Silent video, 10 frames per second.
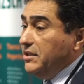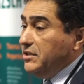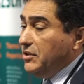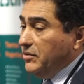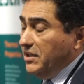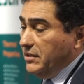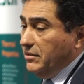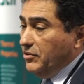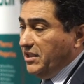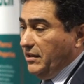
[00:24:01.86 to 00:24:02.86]
so it
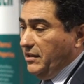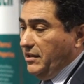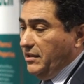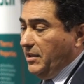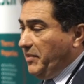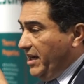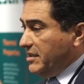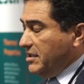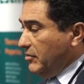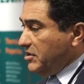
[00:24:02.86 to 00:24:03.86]
looks at the
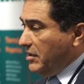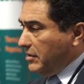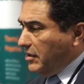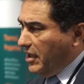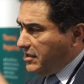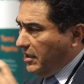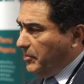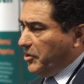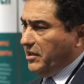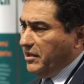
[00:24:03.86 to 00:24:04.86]
box, it looks at the cross, and you
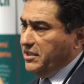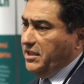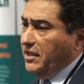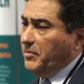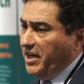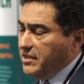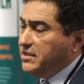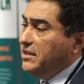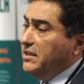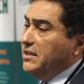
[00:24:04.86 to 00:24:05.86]
put the cross in the
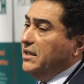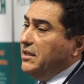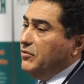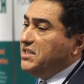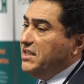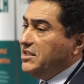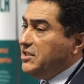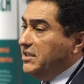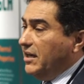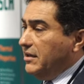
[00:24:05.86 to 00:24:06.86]
box. And then once that's
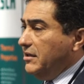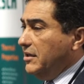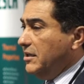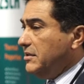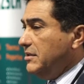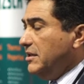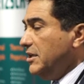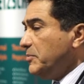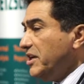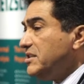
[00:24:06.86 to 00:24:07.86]
done, it
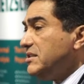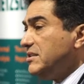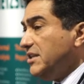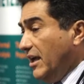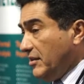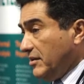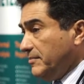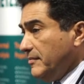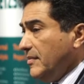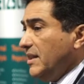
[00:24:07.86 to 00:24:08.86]
gets pressed together,
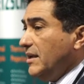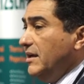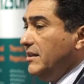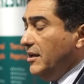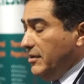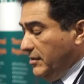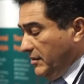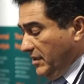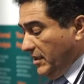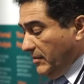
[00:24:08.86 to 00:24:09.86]
and then
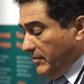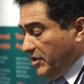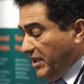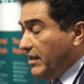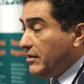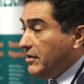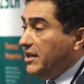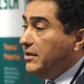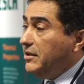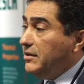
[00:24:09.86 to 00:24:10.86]
together
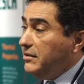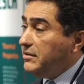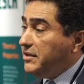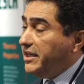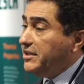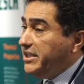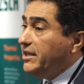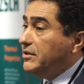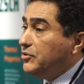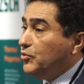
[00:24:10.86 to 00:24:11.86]
they get
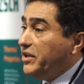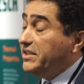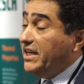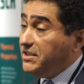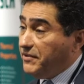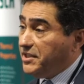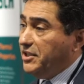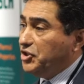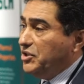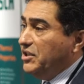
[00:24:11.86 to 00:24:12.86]
taken to the transfer
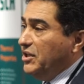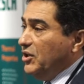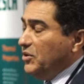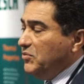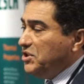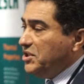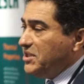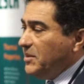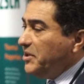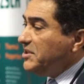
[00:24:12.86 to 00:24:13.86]
station, which
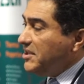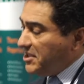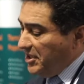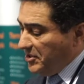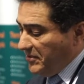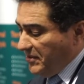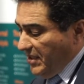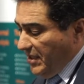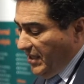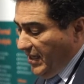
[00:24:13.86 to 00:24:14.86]
is the printing station.
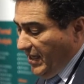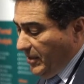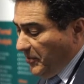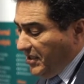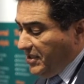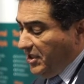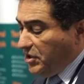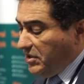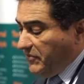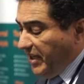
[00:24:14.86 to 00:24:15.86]
And the printing
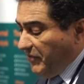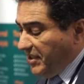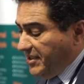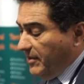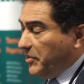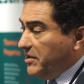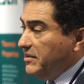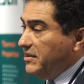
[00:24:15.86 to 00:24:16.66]
station is very, very simple.